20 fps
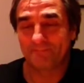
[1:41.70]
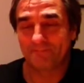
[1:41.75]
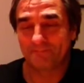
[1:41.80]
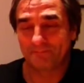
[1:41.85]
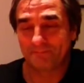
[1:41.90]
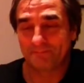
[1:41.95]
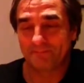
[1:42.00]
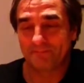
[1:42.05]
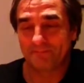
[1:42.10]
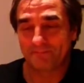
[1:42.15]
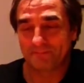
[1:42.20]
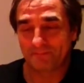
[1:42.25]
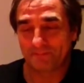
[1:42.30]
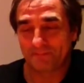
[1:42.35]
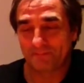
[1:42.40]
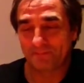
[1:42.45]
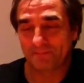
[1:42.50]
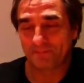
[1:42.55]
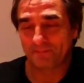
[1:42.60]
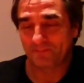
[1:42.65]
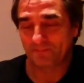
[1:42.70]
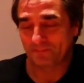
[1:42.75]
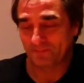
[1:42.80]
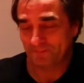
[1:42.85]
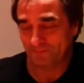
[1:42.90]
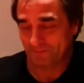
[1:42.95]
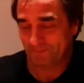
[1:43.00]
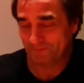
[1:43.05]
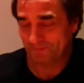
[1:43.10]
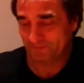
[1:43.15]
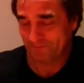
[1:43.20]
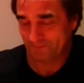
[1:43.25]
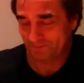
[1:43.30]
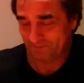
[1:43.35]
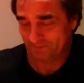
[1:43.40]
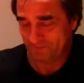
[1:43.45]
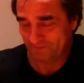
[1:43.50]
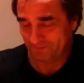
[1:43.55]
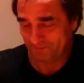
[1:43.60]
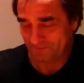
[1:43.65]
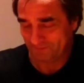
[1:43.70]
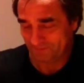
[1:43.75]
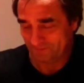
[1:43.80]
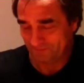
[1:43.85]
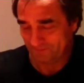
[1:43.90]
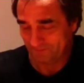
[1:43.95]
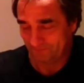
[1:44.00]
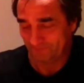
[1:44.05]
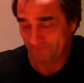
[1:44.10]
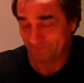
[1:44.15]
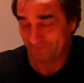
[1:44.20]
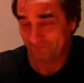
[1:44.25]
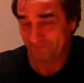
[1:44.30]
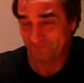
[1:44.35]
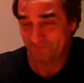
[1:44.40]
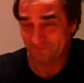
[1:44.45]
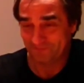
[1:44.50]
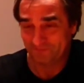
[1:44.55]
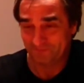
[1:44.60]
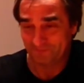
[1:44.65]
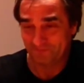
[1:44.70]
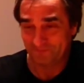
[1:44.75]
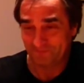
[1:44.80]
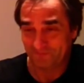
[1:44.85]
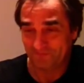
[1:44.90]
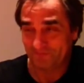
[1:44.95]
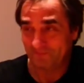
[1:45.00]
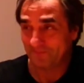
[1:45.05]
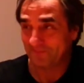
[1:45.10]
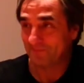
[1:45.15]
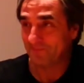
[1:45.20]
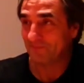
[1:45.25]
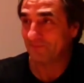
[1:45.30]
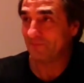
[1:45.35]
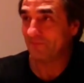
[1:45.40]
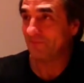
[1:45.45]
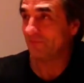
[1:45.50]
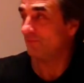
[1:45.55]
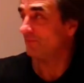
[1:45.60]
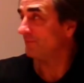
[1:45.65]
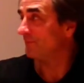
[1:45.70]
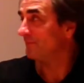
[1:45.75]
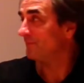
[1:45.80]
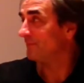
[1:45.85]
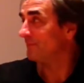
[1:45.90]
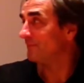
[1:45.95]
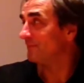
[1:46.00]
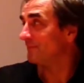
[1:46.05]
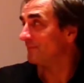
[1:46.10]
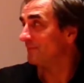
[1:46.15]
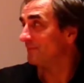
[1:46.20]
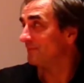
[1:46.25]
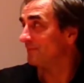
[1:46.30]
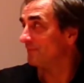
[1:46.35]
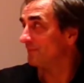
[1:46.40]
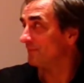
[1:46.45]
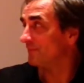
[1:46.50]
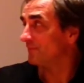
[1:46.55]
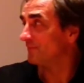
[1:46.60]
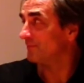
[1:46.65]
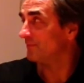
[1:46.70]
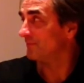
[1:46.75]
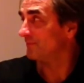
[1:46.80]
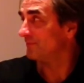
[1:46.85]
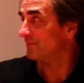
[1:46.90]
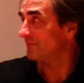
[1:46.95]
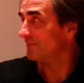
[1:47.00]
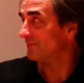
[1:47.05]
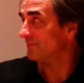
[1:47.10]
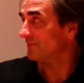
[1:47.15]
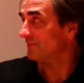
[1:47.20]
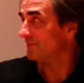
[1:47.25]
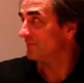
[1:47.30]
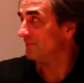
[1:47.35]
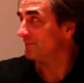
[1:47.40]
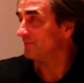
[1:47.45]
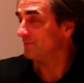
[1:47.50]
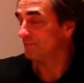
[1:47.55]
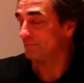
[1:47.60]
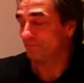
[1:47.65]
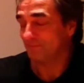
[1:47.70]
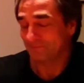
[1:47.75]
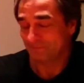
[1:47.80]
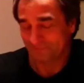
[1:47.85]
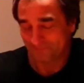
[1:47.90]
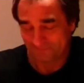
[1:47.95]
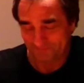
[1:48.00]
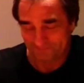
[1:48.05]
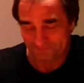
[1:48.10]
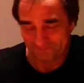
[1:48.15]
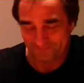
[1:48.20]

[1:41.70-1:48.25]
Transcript: [no speech]